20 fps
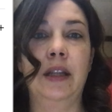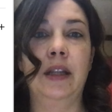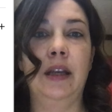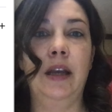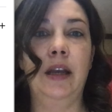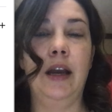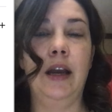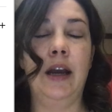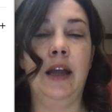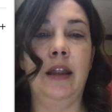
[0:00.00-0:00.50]

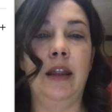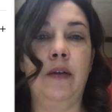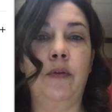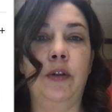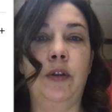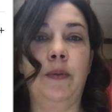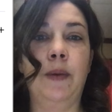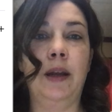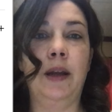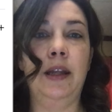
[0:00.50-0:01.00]
And then with
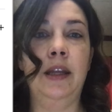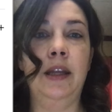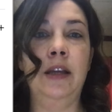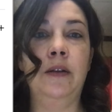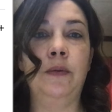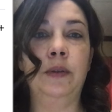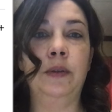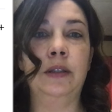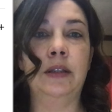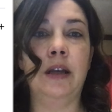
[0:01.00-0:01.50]
my
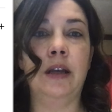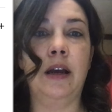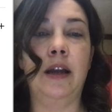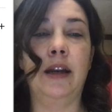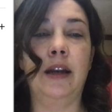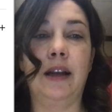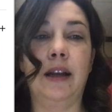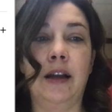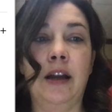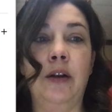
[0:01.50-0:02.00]
equal sign, I
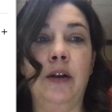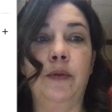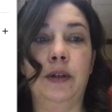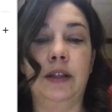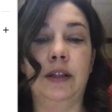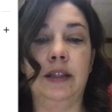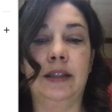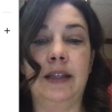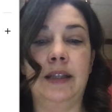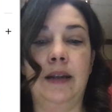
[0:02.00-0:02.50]
kind of want the
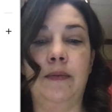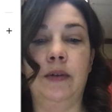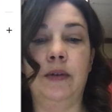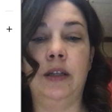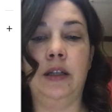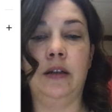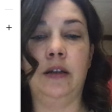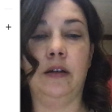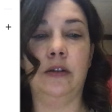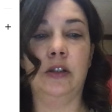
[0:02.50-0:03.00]
same
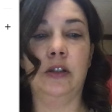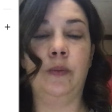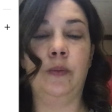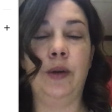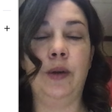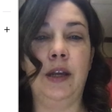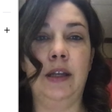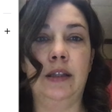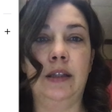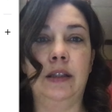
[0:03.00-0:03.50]
deal,
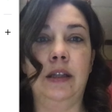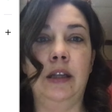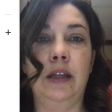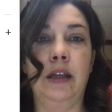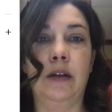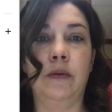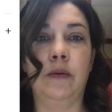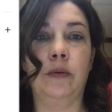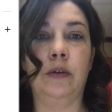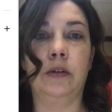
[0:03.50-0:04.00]
space
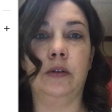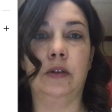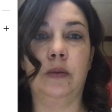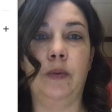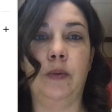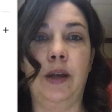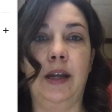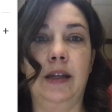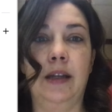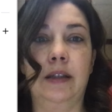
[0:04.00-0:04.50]
equals
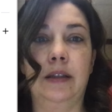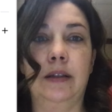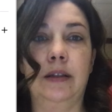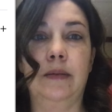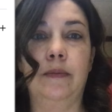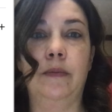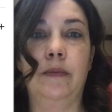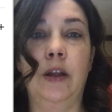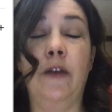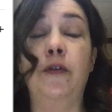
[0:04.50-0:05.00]
space.
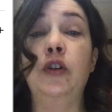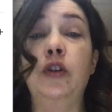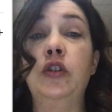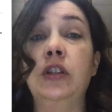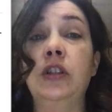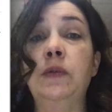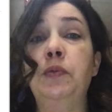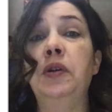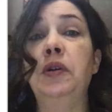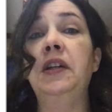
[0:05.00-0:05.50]
If you
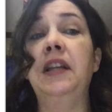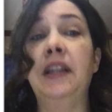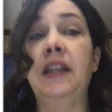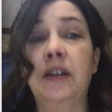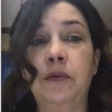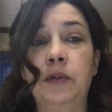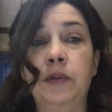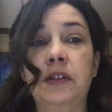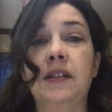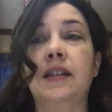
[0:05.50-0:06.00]
just put
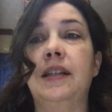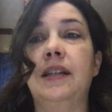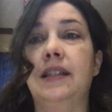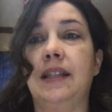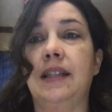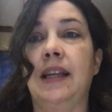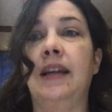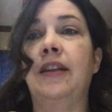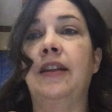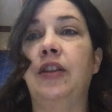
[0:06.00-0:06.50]
equals, it's
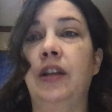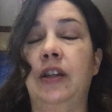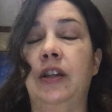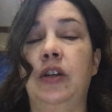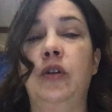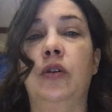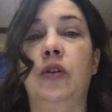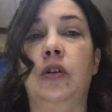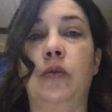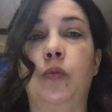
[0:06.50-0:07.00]
going to think
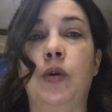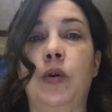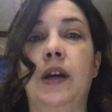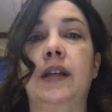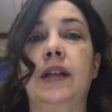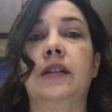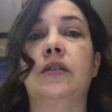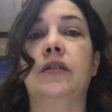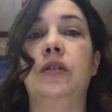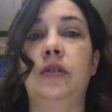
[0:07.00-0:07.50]
you're wanting
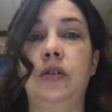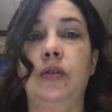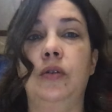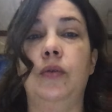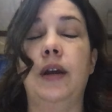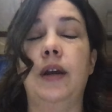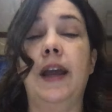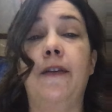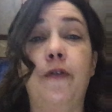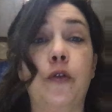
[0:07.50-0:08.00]
to do
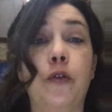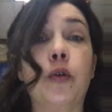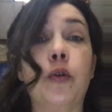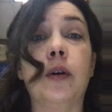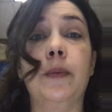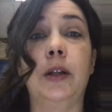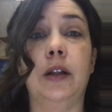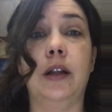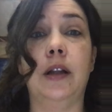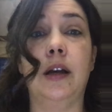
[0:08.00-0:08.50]
a
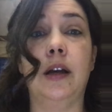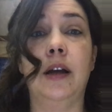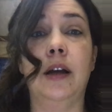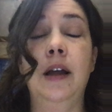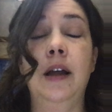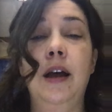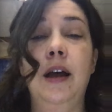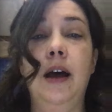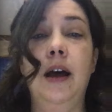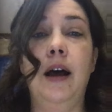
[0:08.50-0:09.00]
formula.
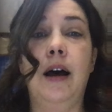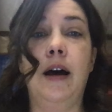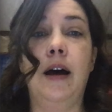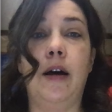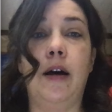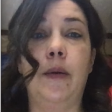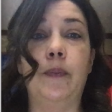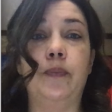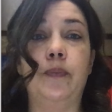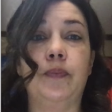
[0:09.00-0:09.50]

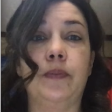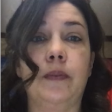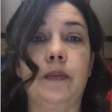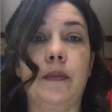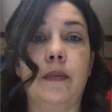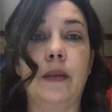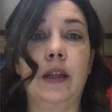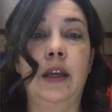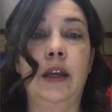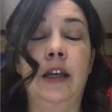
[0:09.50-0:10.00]
And
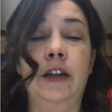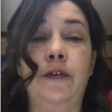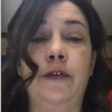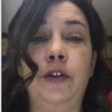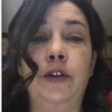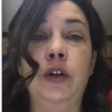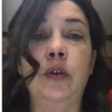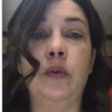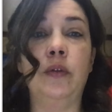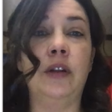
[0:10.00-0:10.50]
if you
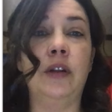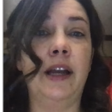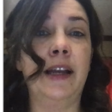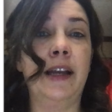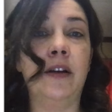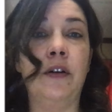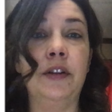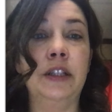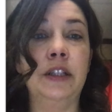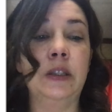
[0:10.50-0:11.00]
don't like
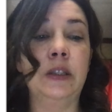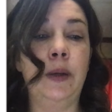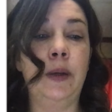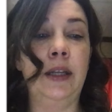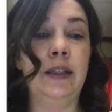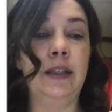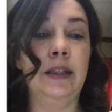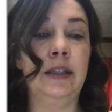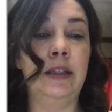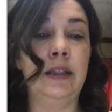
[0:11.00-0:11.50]
all the
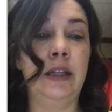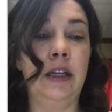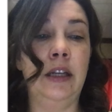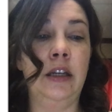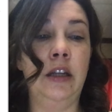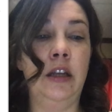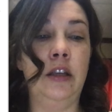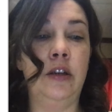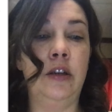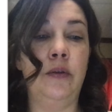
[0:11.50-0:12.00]
spaces in it,
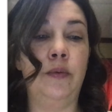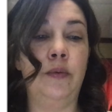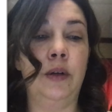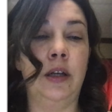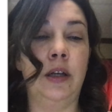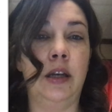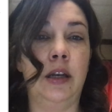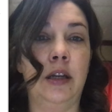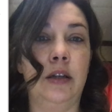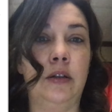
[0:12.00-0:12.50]
you
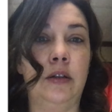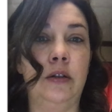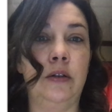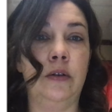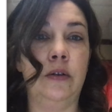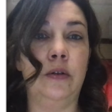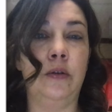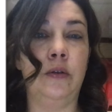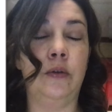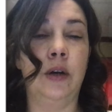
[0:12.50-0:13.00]
would do